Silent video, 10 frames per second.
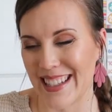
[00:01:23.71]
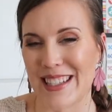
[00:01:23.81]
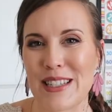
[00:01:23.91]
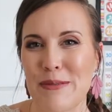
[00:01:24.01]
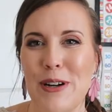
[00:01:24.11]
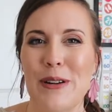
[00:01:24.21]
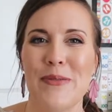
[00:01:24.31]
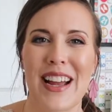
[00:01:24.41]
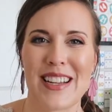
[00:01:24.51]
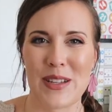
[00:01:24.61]
This is bringing
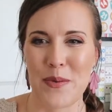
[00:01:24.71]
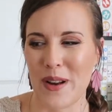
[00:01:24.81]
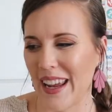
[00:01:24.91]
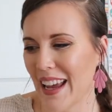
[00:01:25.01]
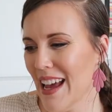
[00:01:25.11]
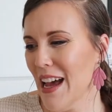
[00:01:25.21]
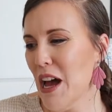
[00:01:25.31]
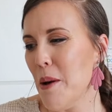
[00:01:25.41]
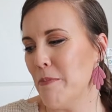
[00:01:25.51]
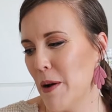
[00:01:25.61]
back so many
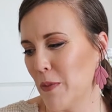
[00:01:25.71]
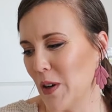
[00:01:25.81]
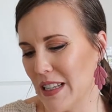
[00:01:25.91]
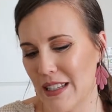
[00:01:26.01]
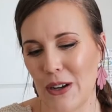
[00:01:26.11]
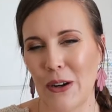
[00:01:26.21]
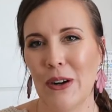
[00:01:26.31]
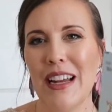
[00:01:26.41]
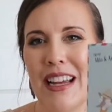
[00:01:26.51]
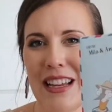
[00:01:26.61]
memories.
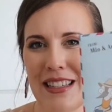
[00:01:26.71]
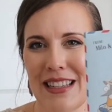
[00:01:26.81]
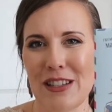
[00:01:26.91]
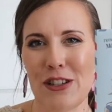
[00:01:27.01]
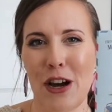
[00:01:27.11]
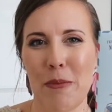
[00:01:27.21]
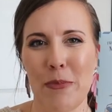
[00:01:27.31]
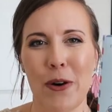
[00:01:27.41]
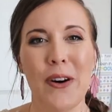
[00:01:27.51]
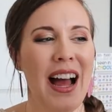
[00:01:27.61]
So it says
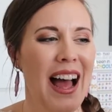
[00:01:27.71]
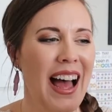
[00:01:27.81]
Jumbo.